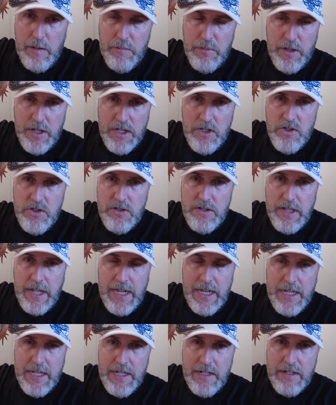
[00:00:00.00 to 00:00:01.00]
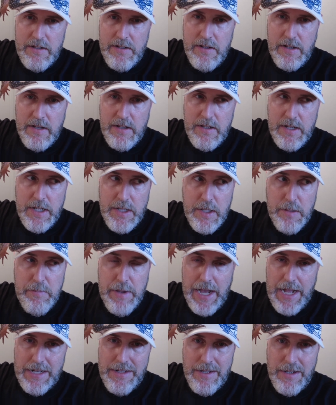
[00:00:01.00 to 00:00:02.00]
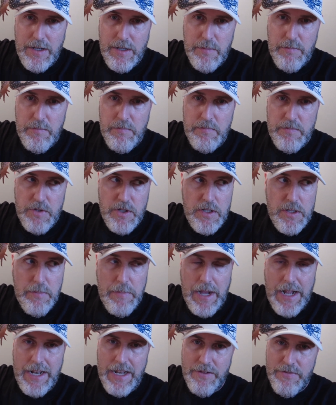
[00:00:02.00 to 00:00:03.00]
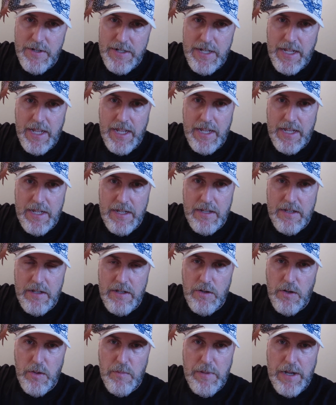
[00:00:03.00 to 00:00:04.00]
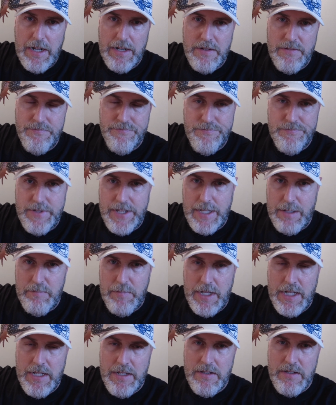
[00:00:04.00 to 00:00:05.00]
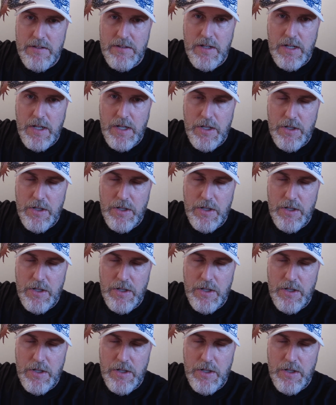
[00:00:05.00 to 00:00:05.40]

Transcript: Plus, they get in the bathtub just about every day, about 10 minutes,